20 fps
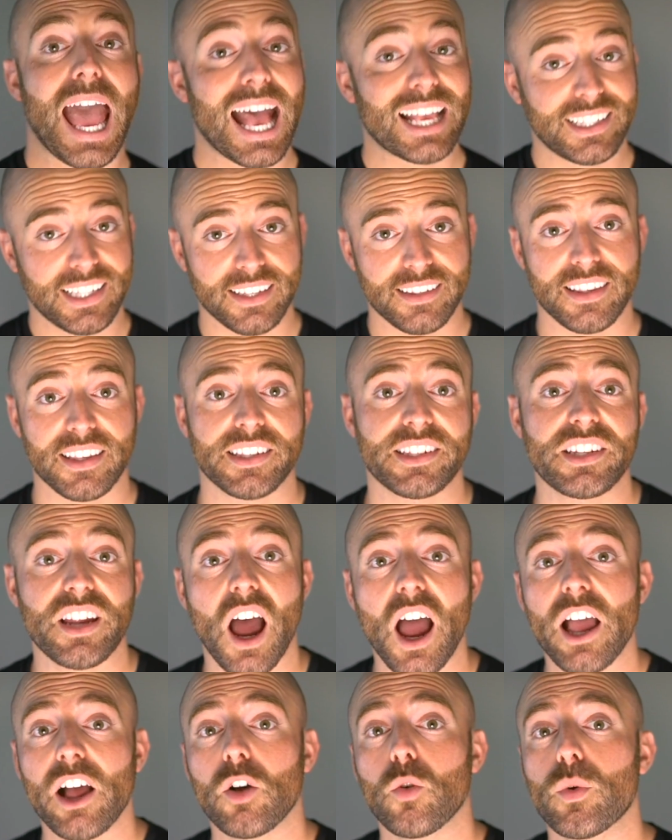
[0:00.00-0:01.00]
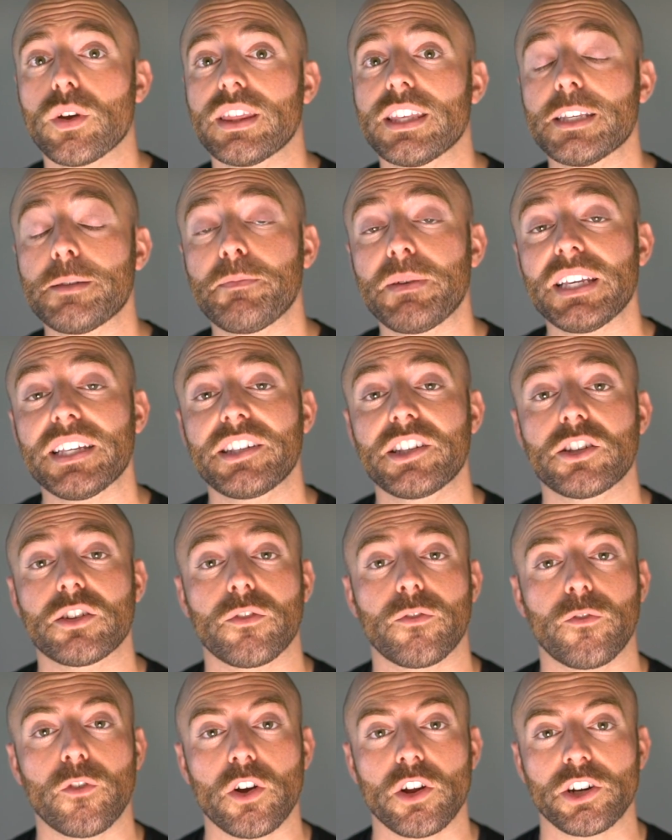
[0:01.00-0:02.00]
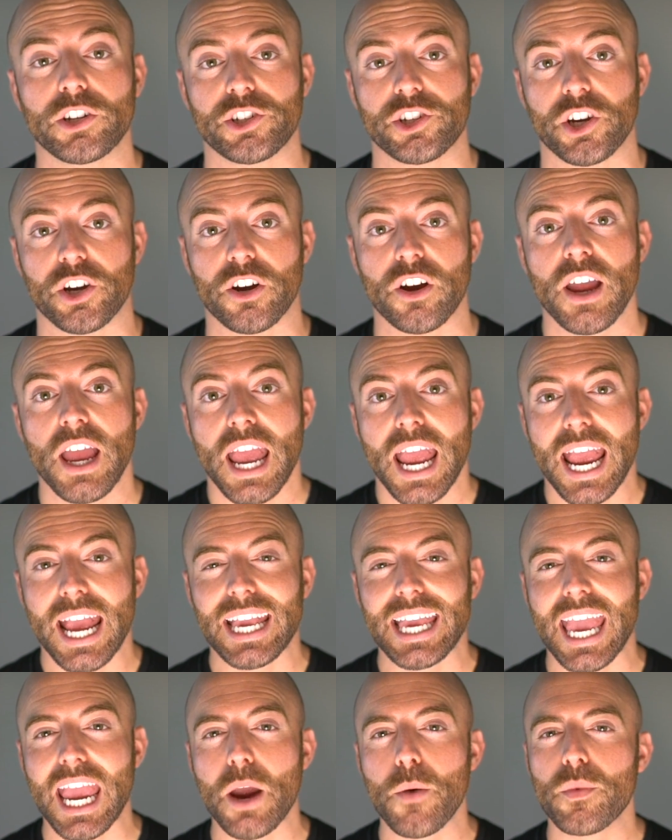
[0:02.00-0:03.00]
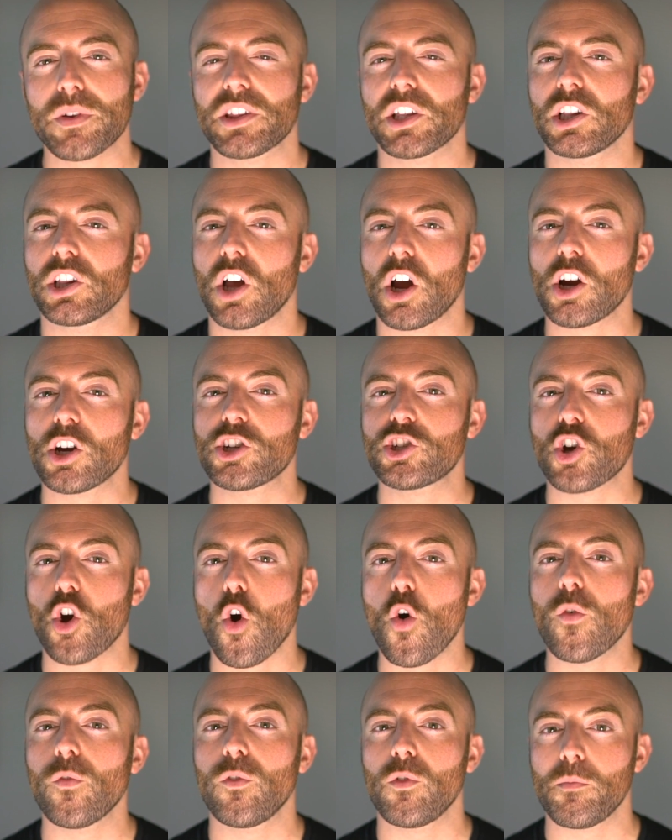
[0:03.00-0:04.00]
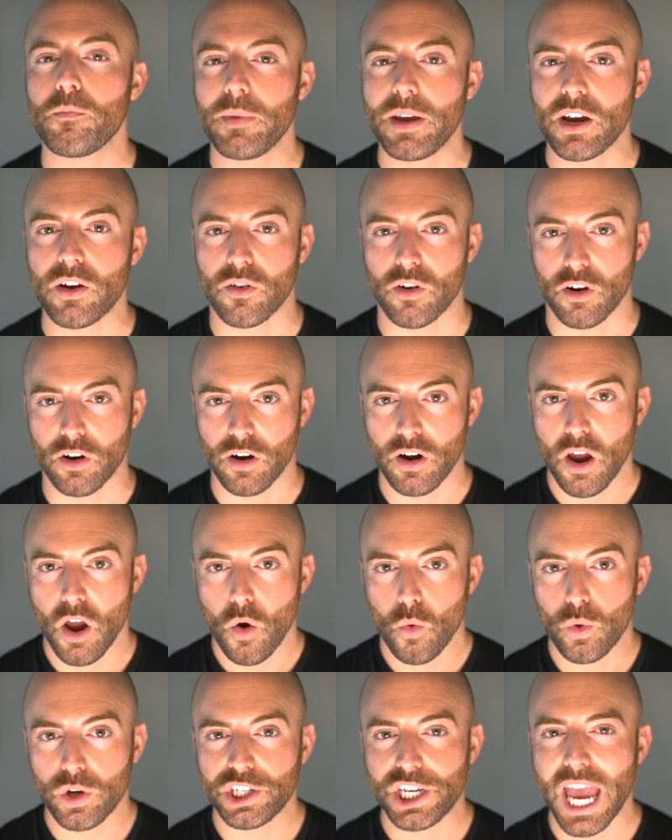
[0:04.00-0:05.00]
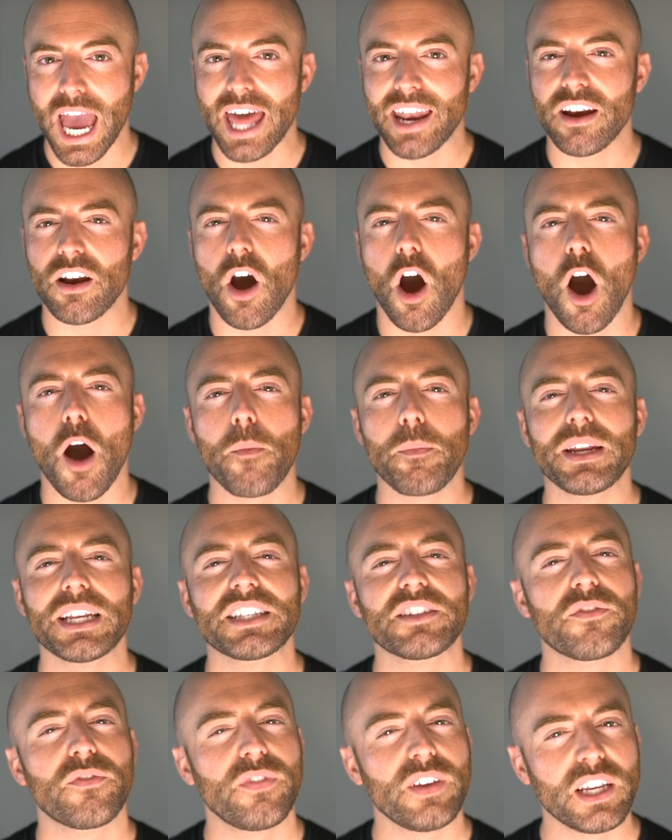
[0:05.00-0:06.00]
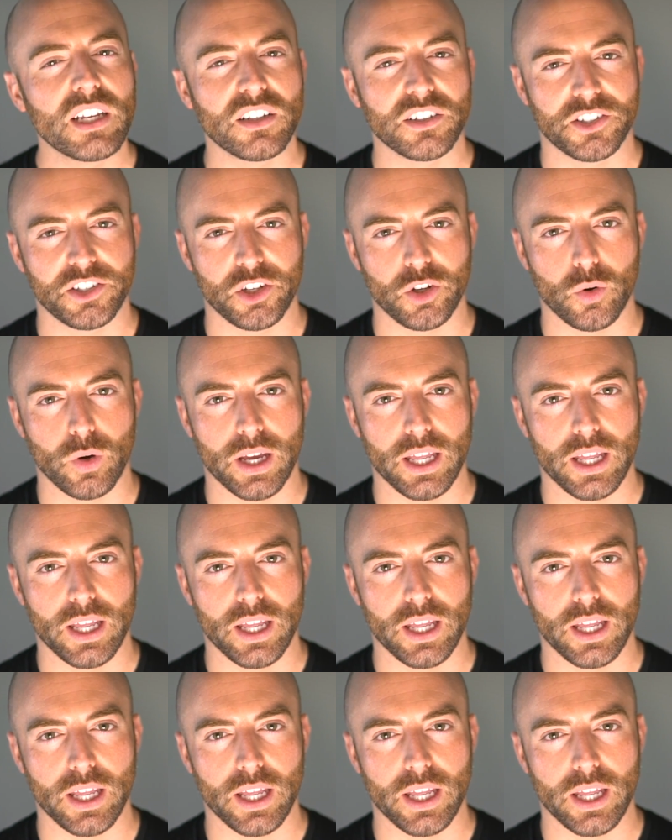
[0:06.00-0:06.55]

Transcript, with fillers: As is the style with these pieces of furniture, it came with a large oval mirror which had an ominous feel to